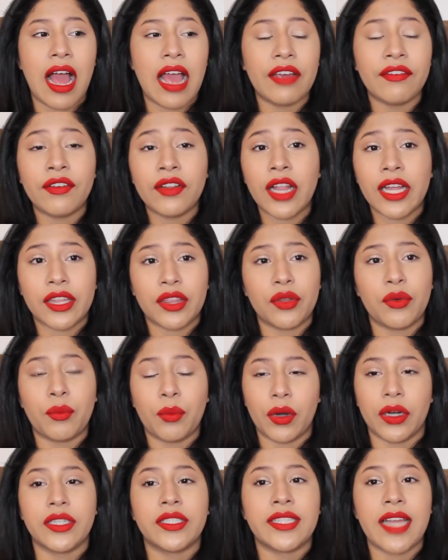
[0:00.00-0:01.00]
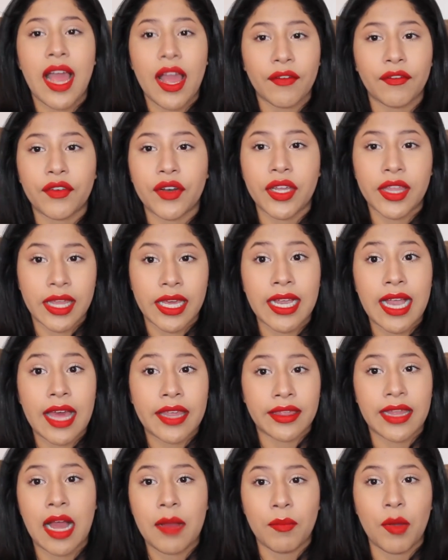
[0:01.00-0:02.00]
I felt like the worst everything
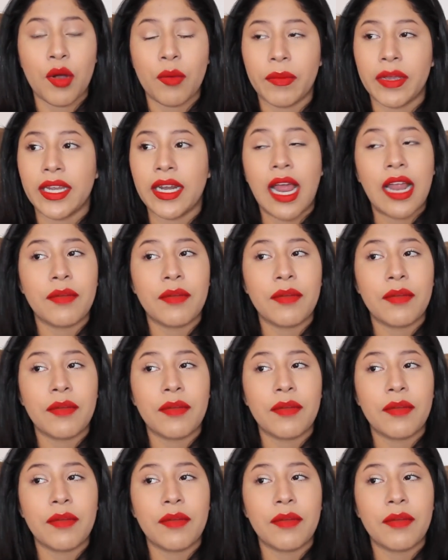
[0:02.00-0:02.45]
at that moment.